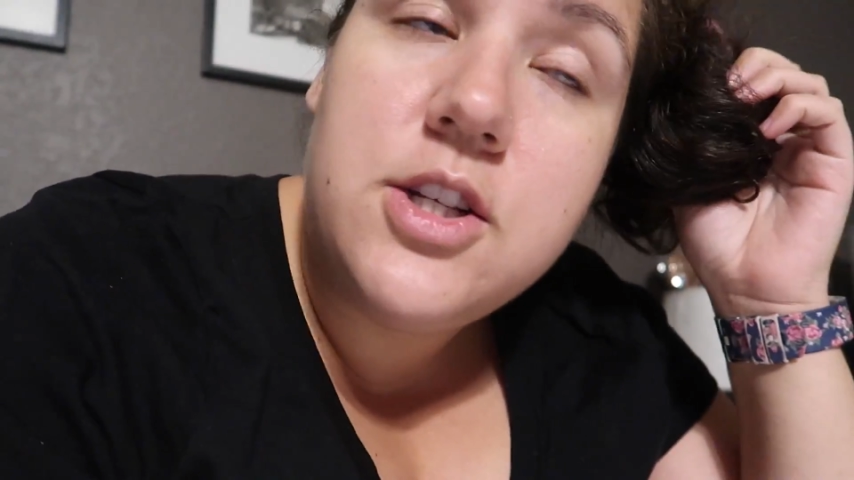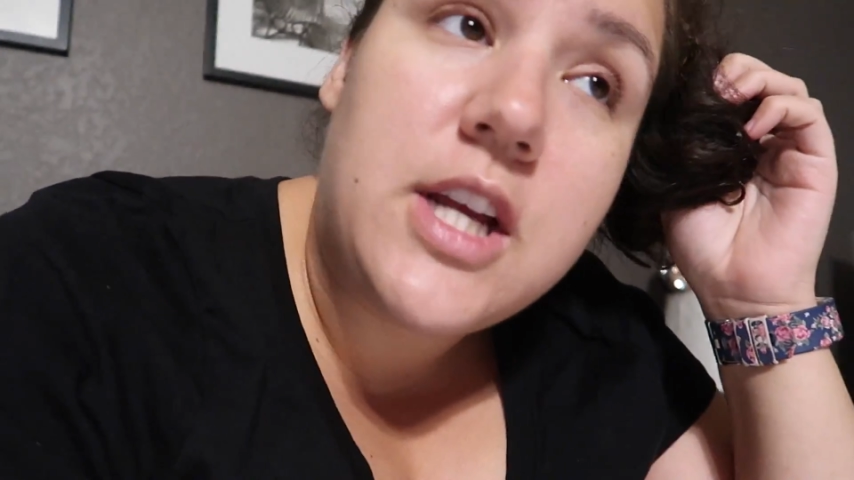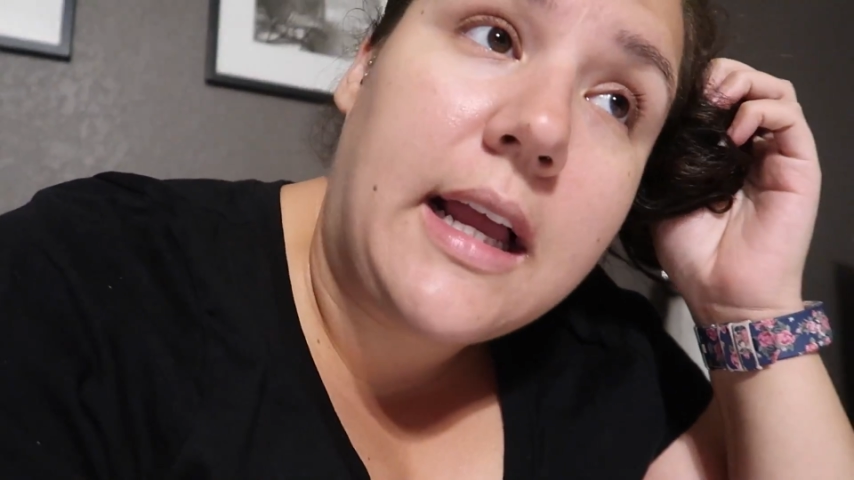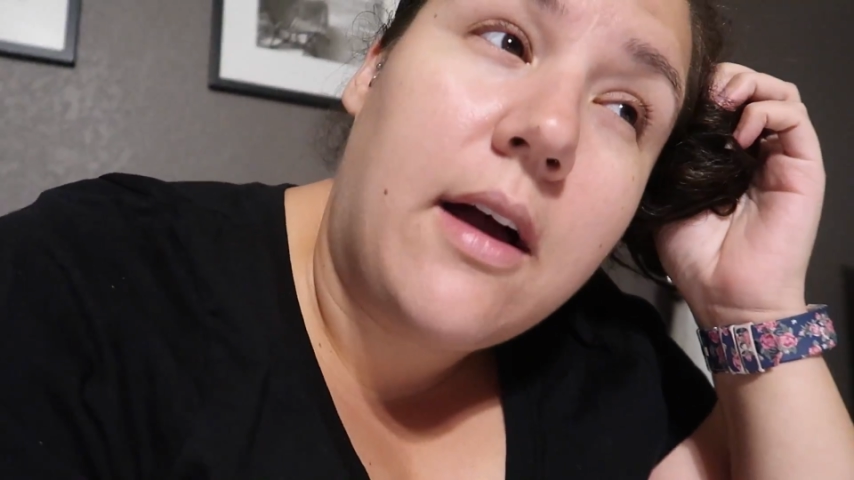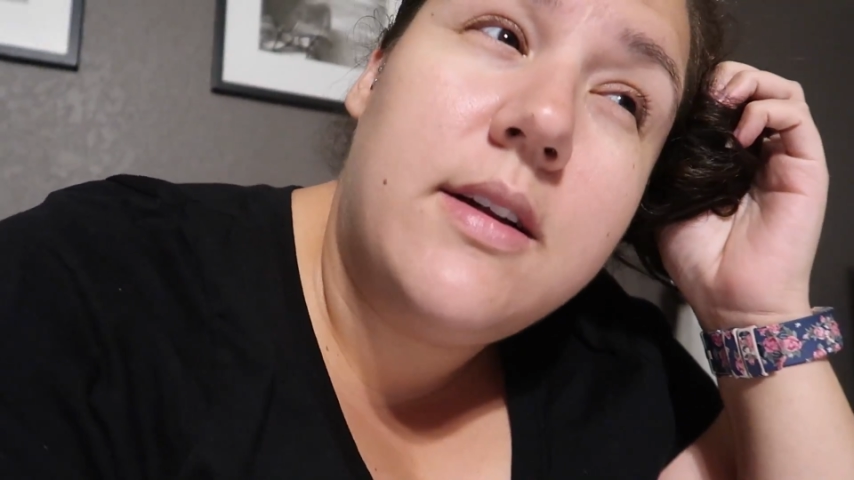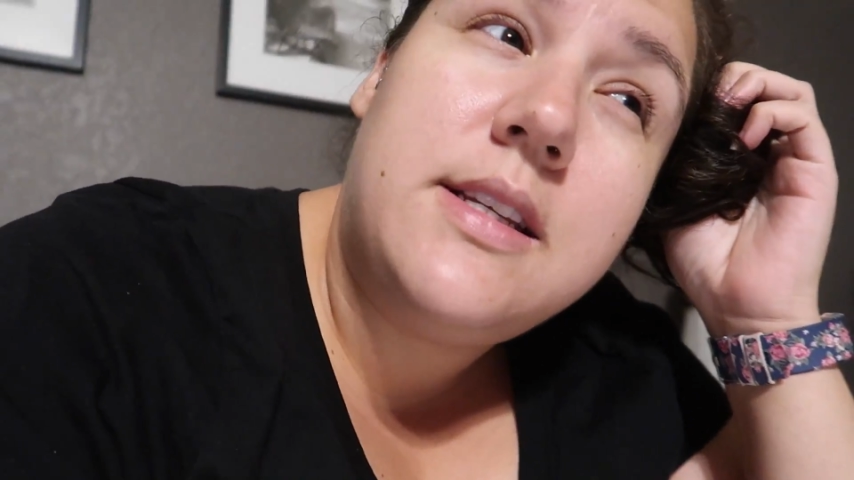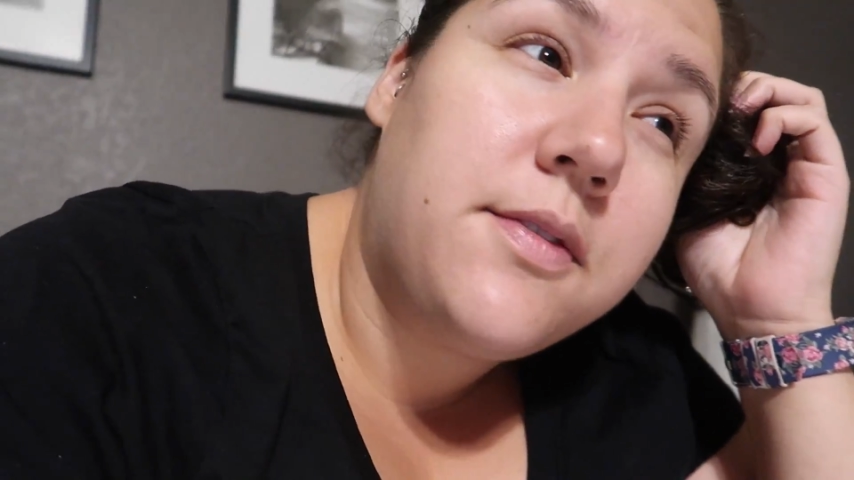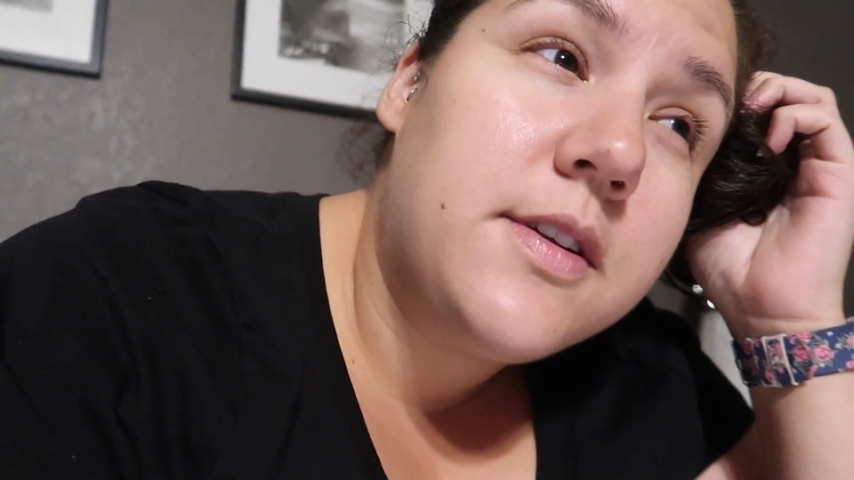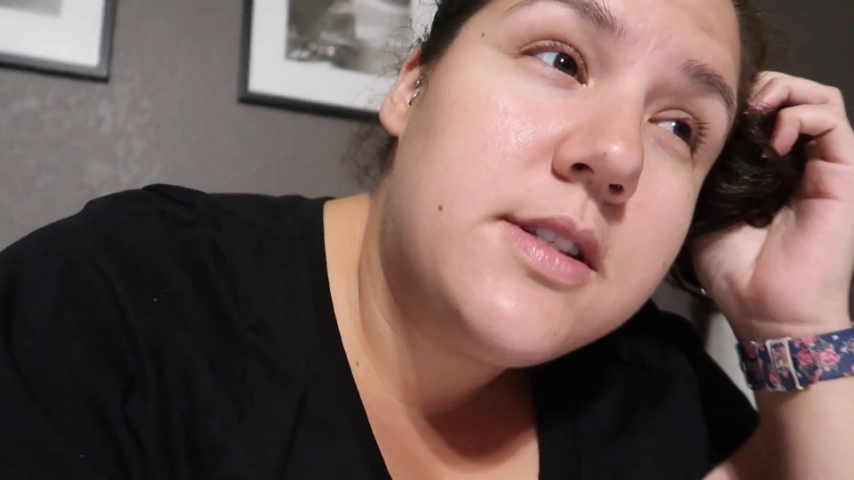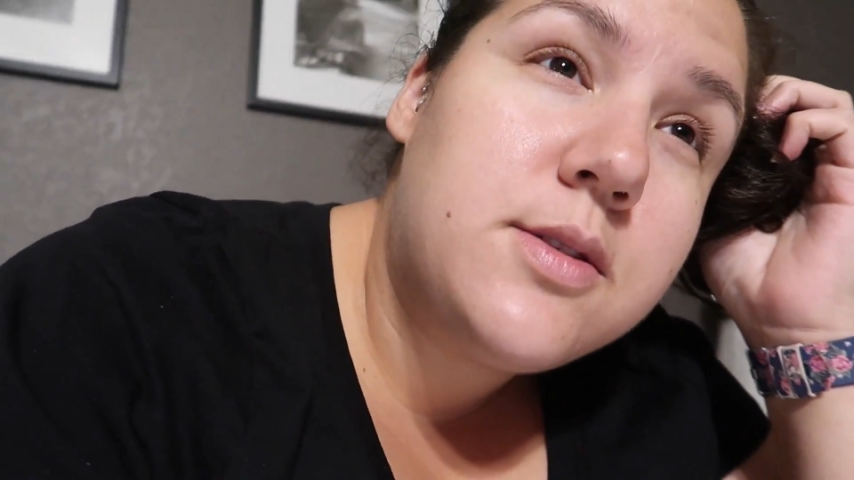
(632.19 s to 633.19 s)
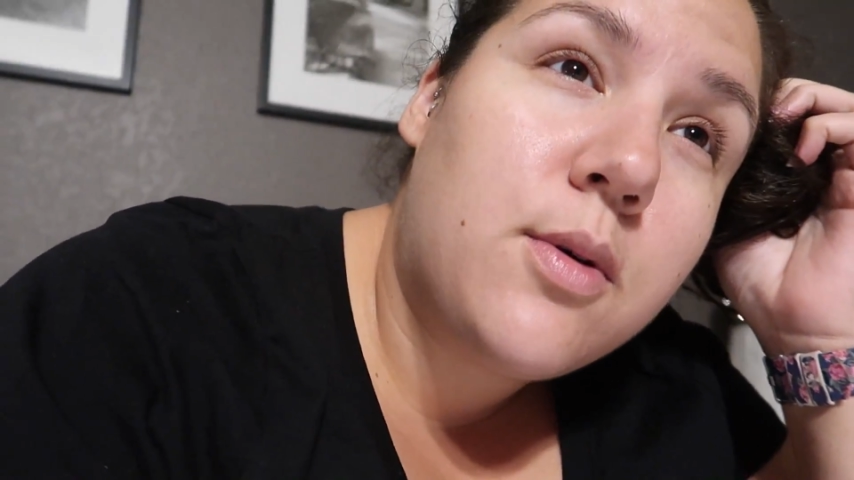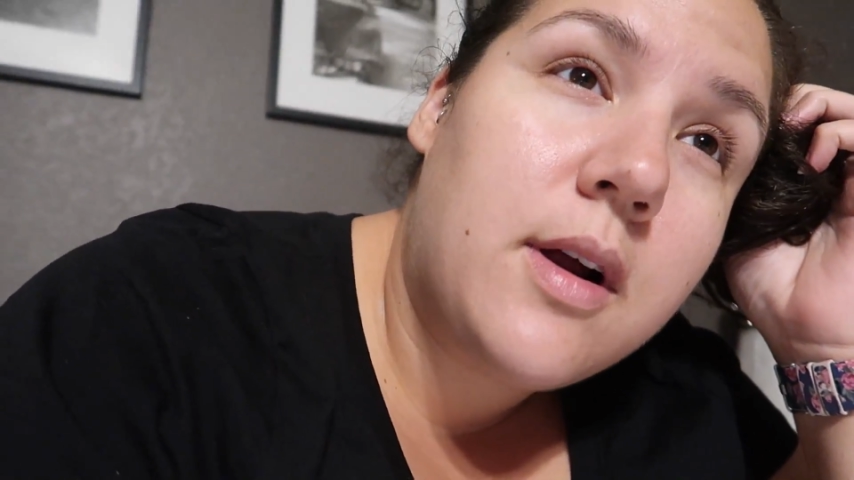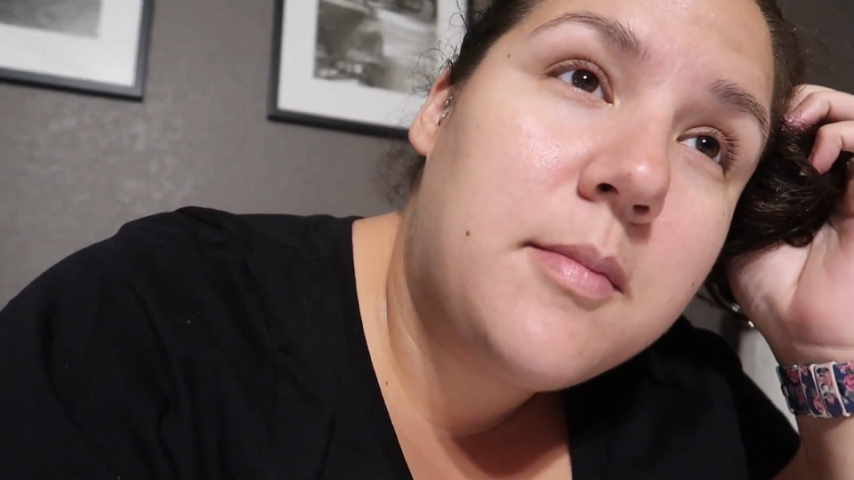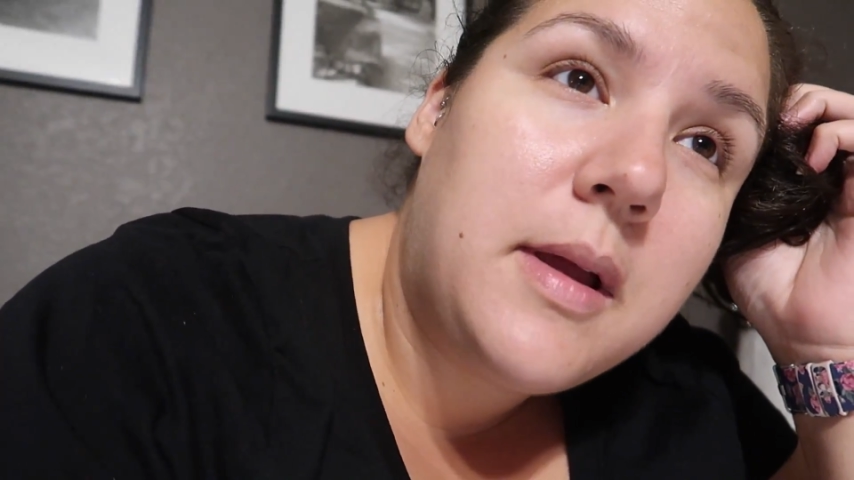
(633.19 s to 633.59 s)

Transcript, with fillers: check out a different store.